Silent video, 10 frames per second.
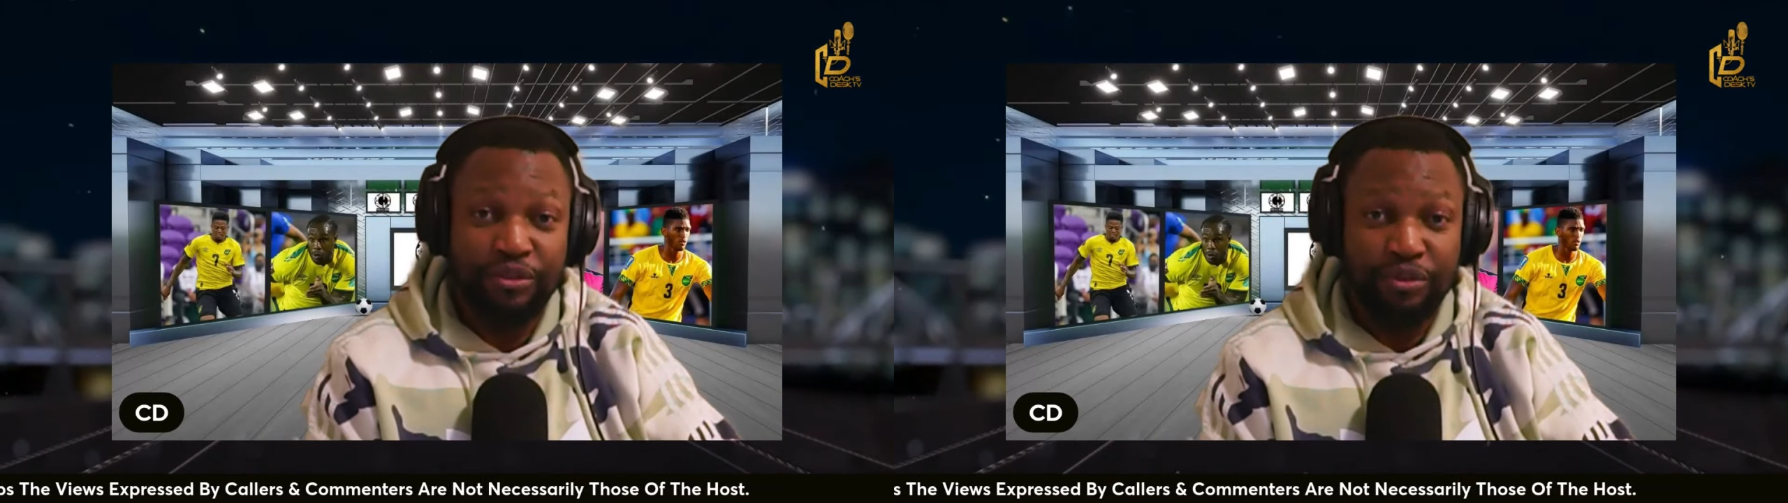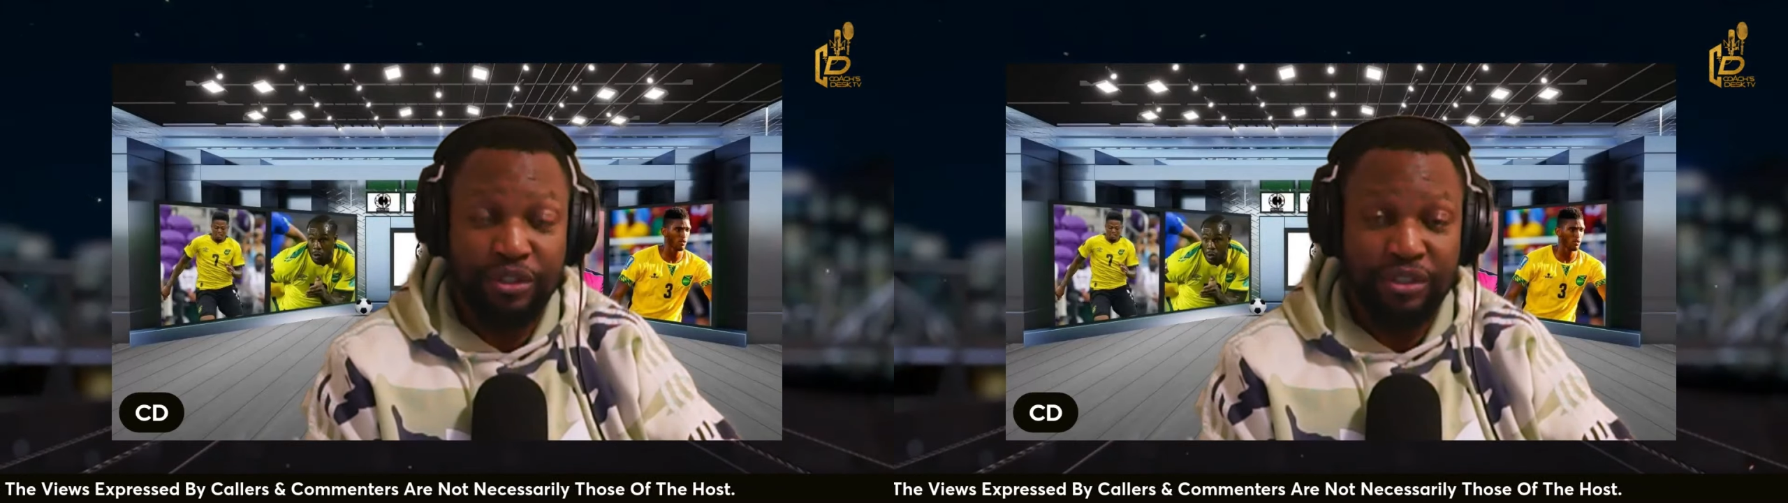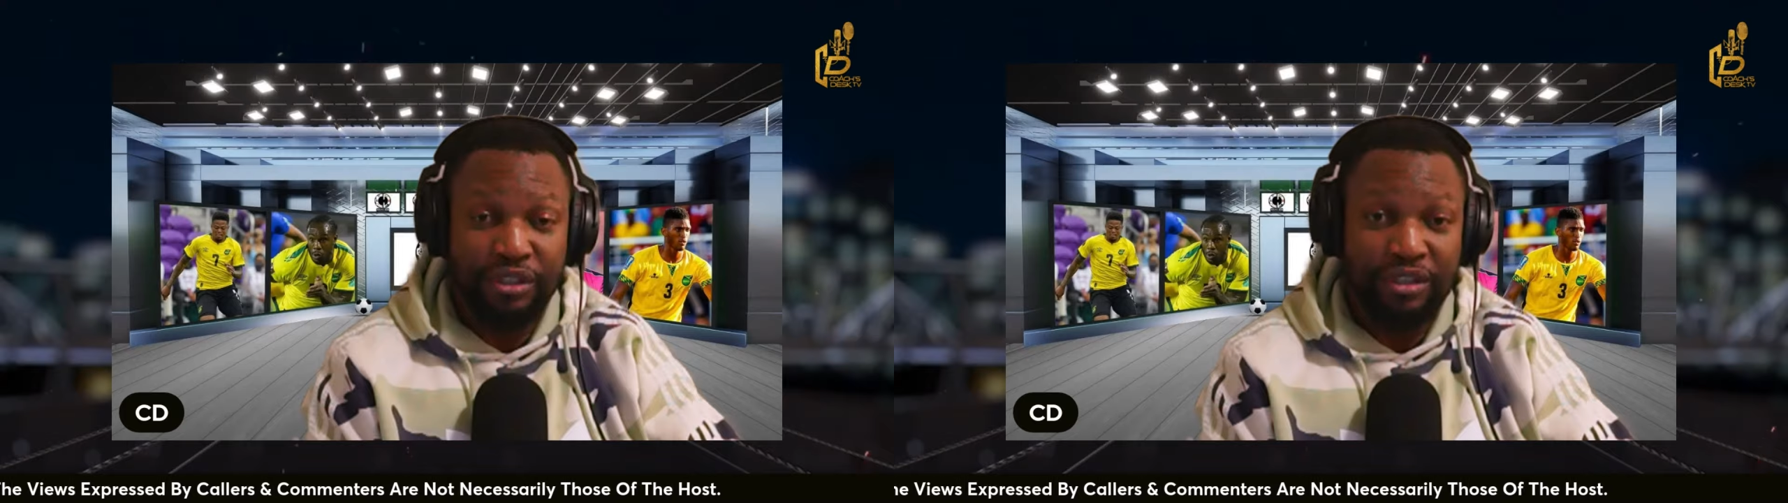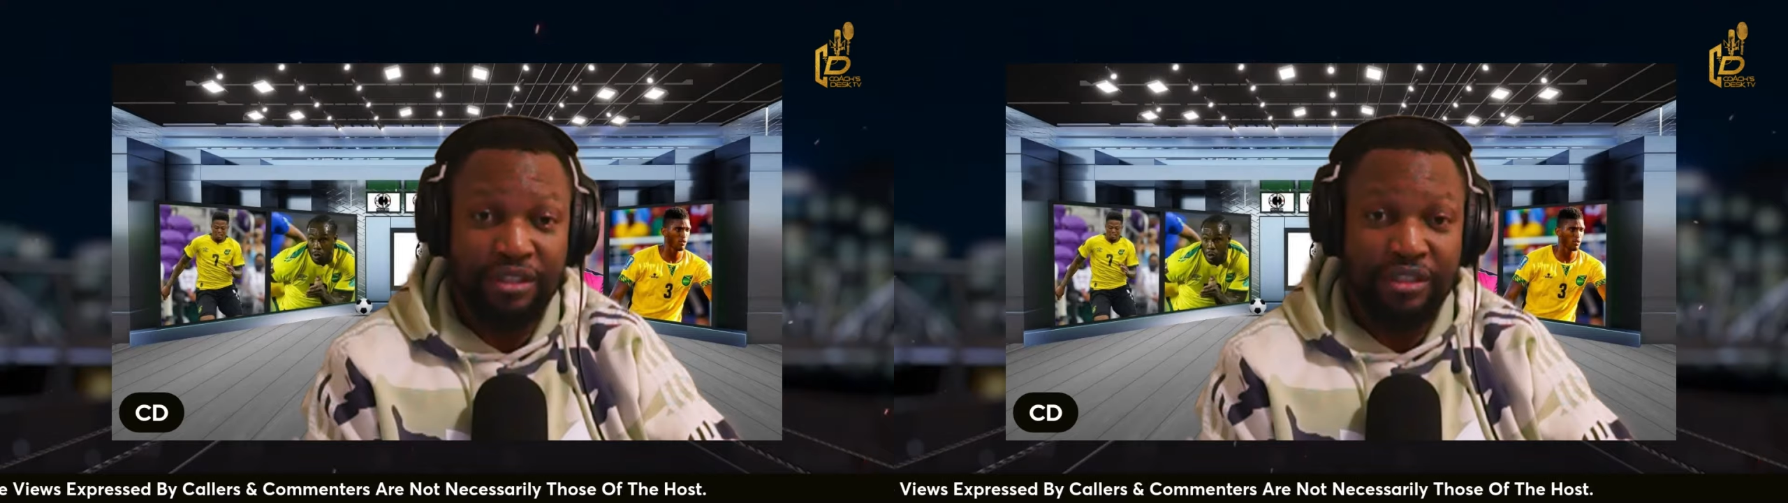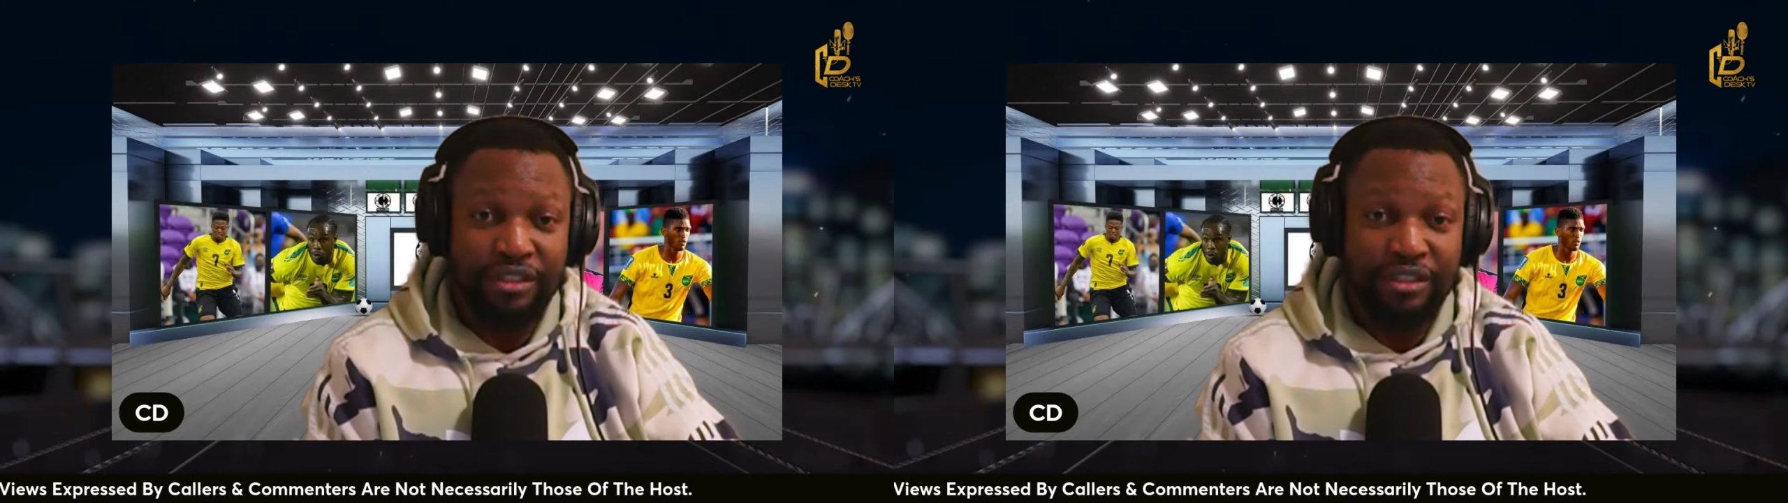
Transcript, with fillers: Foster College.